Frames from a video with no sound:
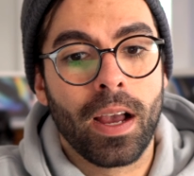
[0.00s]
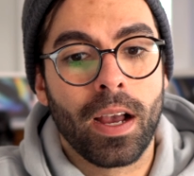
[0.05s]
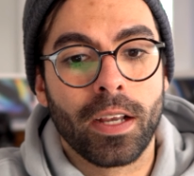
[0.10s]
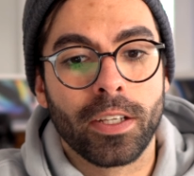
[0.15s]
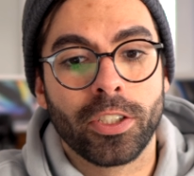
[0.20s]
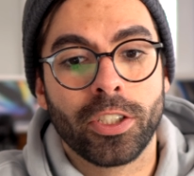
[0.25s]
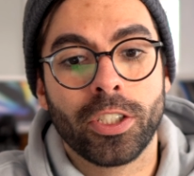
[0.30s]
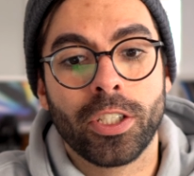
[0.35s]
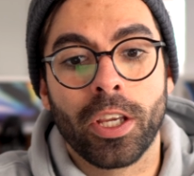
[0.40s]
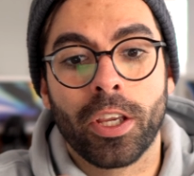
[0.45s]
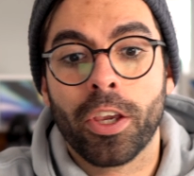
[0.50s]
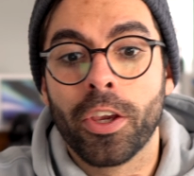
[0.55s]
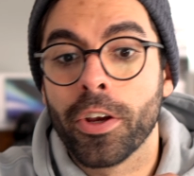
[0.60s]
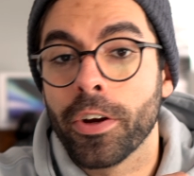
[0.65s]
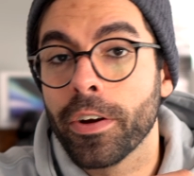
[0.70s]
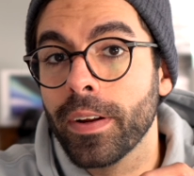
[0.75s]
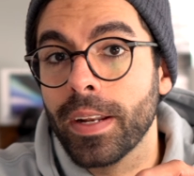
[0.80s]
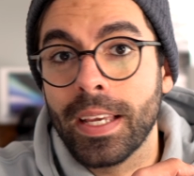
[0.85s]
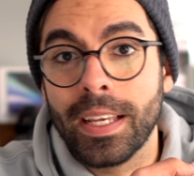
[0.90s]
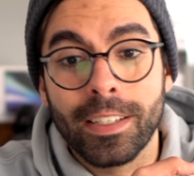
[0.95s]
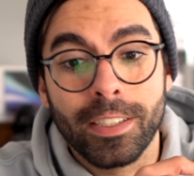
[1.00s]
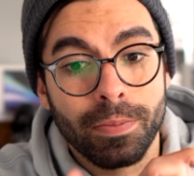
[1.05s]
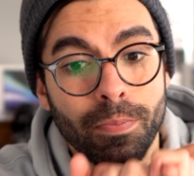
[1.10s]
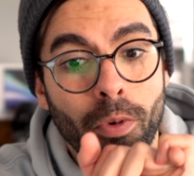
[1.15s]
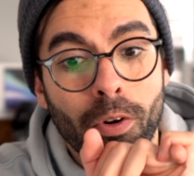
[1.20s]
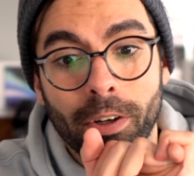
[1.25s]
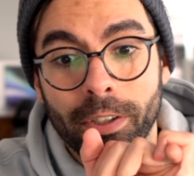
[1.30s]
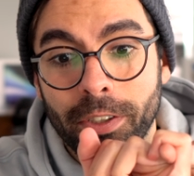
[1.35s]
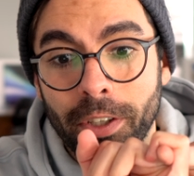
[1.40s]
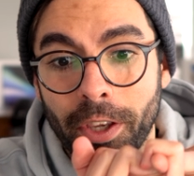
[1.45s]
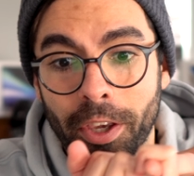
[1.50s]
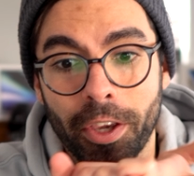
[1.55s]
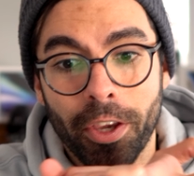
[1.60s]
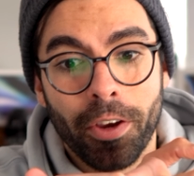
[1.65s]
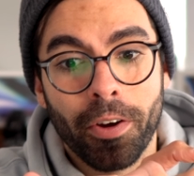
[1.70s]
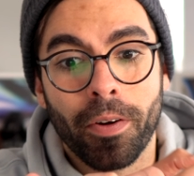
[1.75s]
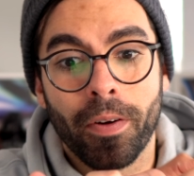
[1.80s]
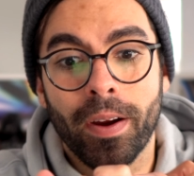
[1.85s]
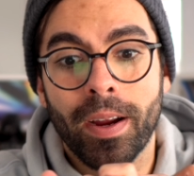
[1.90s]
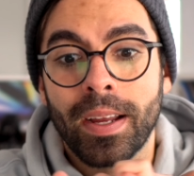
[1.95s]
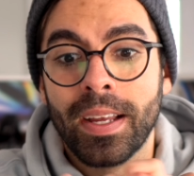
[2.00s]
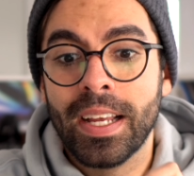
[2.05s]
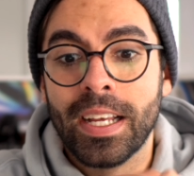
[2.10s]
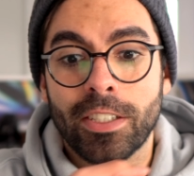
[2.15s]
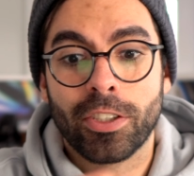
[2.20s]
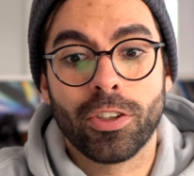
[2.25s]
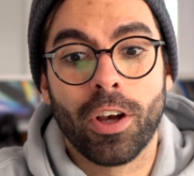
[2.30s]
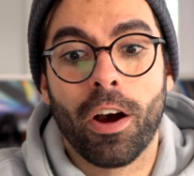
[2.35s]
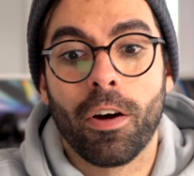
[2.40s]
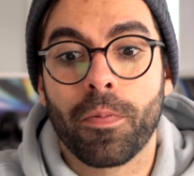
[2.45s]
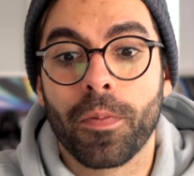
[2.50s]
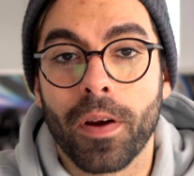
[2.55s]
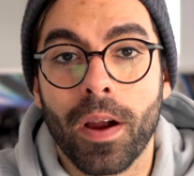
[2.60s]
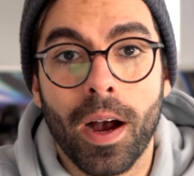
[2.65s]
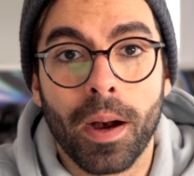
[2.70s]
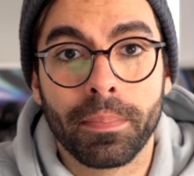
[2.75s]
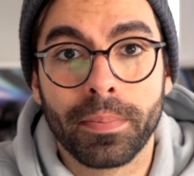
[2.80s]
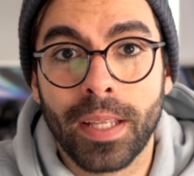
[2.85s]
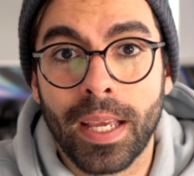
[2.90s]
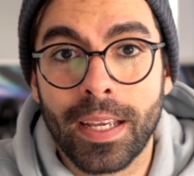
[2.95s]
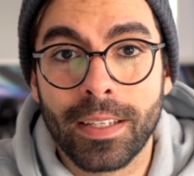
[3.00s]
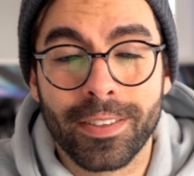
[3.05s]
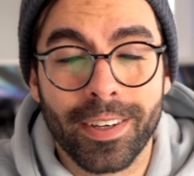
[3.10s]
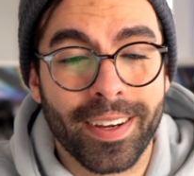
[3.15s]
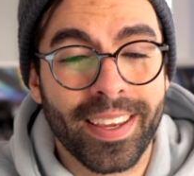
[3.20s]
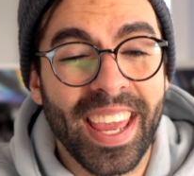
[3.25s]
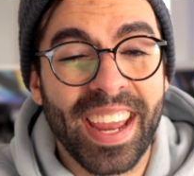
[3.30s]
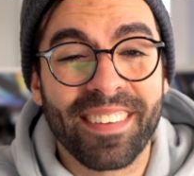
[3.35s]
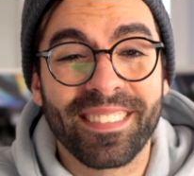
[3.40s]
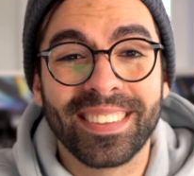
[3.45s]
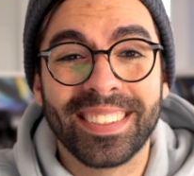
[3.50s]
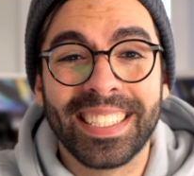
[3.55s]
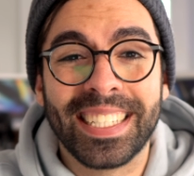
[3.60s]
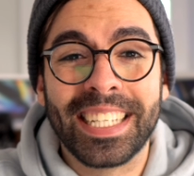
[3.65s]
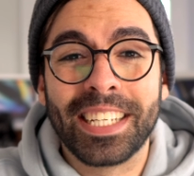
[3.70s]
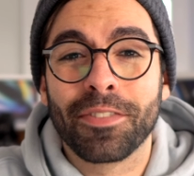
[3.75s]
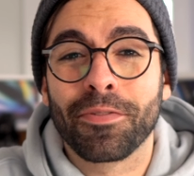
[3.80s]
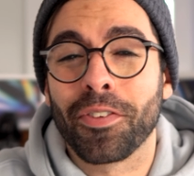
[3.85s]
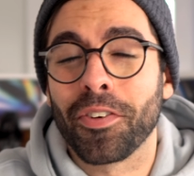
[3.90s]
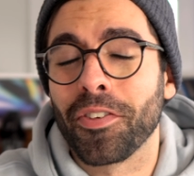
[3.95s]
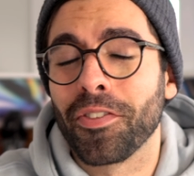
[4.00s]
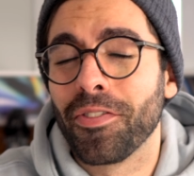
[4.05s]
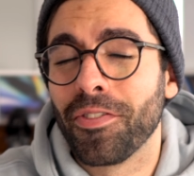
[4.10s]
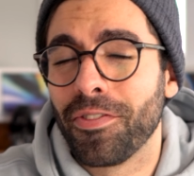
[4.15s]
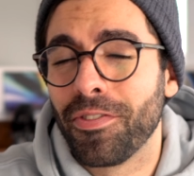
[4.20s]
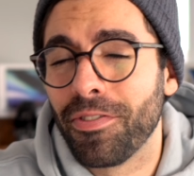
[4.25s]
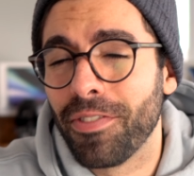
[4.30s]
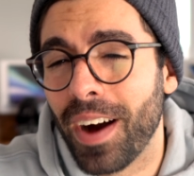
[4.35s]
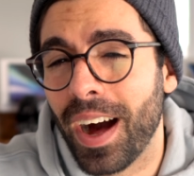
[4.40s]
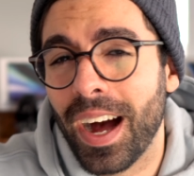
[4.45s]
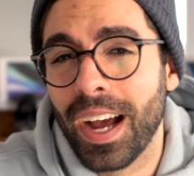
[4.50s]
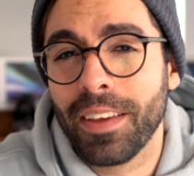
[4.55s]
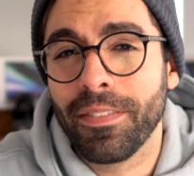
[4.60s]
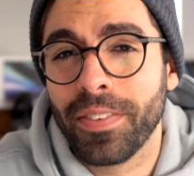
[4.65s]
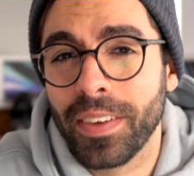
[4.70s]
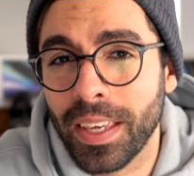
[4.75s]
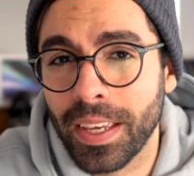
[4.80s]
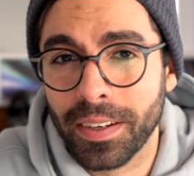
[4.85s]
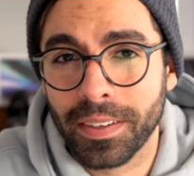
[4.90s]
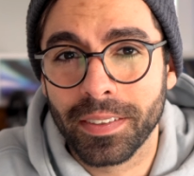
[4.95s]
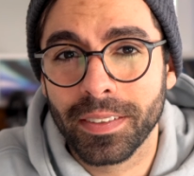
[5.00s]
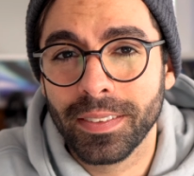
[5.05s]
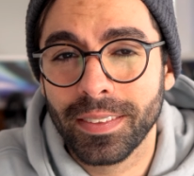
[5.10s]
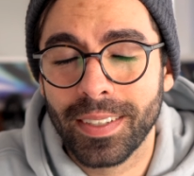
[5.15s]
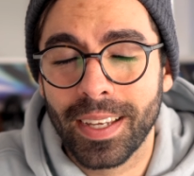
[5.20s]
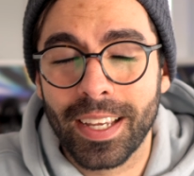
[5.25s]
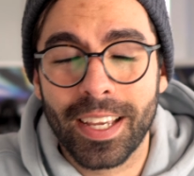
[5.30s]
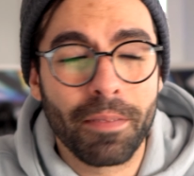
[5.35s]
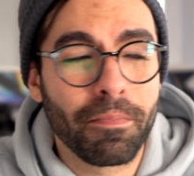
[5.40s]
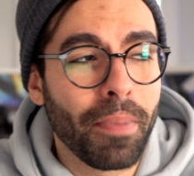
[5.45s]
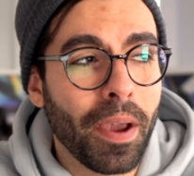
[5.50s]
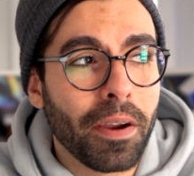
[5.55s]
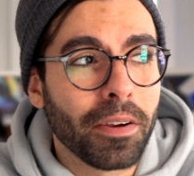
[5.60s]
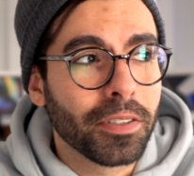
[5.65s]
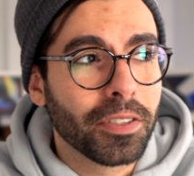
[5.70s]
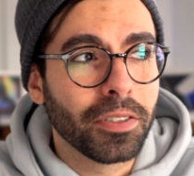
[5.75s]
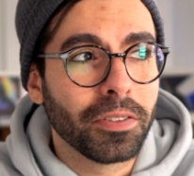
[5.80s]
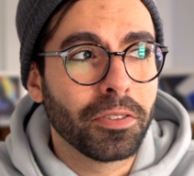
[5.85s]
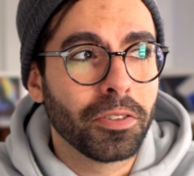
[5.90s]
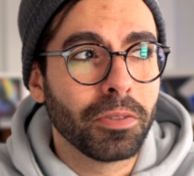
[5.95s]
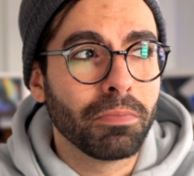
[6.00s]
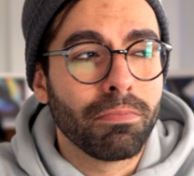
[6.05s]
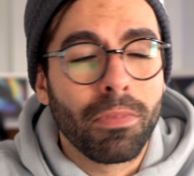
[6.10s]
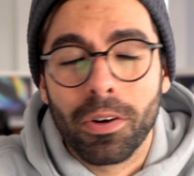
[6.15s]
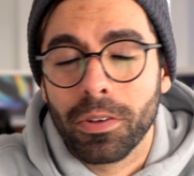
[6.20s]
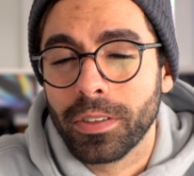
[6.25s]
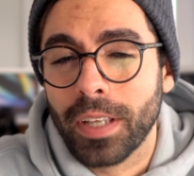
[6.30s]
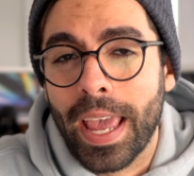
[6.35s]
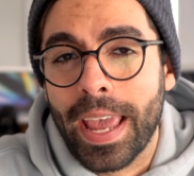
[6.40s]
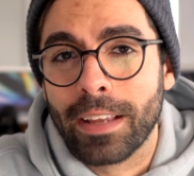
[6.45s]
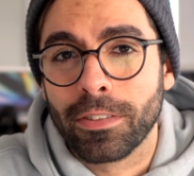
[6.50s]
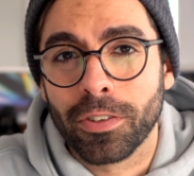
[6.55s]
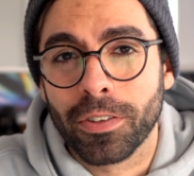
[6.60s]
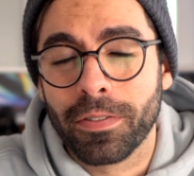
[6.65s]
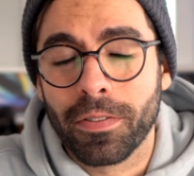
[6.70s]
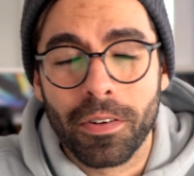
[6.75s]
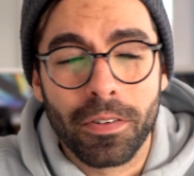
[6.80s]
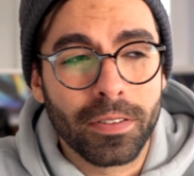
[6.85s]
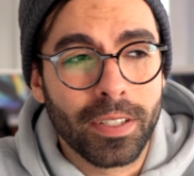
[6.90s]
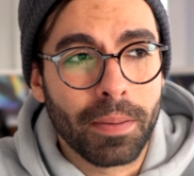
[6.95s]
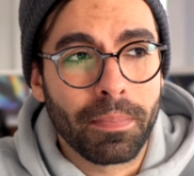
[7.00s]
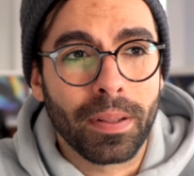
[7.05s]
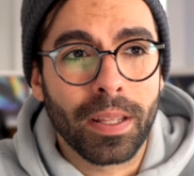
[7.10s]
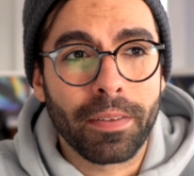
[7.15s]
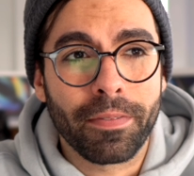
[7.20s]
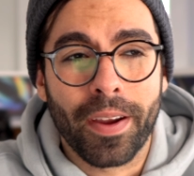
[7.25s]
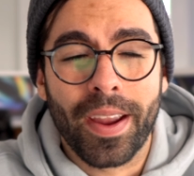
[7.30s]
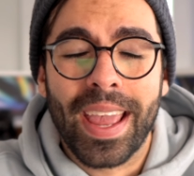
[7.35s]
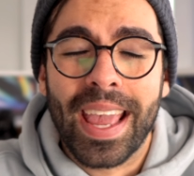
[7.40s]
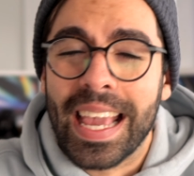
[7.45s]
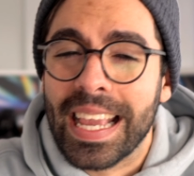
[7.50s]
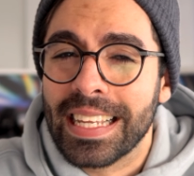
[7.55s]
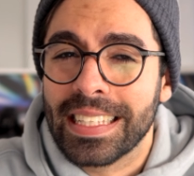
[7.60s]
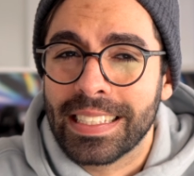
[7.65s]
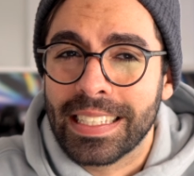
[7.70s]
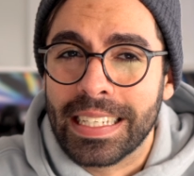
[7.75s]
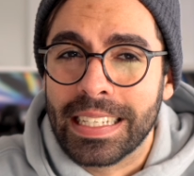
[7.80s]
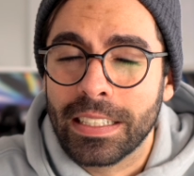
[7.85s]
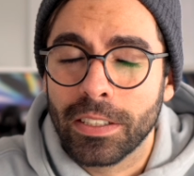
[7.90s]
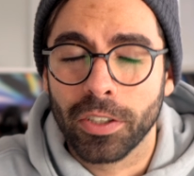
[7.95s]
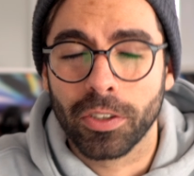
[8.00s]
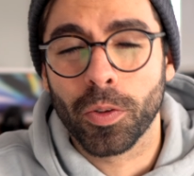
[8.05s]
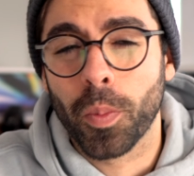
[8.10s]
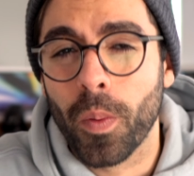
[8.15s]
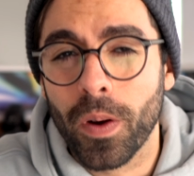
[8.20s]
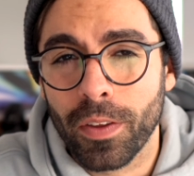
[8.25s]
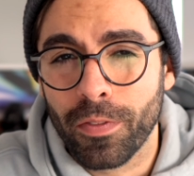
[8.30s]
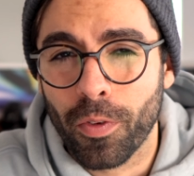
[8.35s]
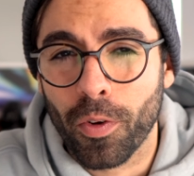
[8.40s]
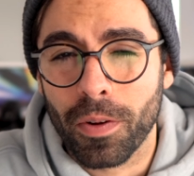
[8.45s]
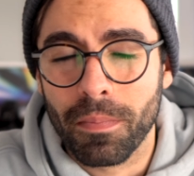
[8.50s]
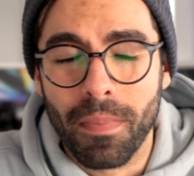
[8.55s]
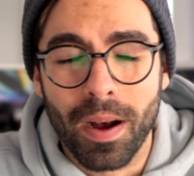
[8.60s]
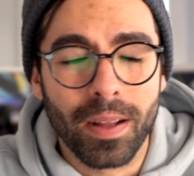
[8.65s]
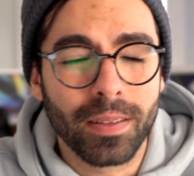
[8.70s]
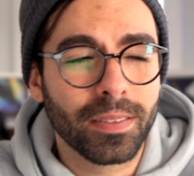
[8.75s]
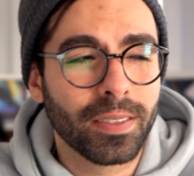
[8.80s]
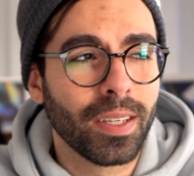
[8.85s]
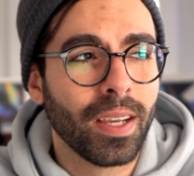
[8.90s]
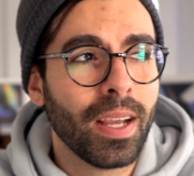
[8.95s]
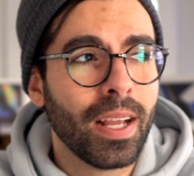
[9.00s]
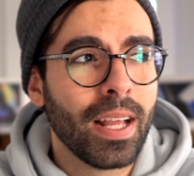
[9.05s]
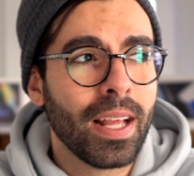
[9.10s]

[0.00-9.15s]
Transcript: security is more secure, software updates are guaranteed for 5 years in comparison to most Android phones, I believe, are 18 to 24 months.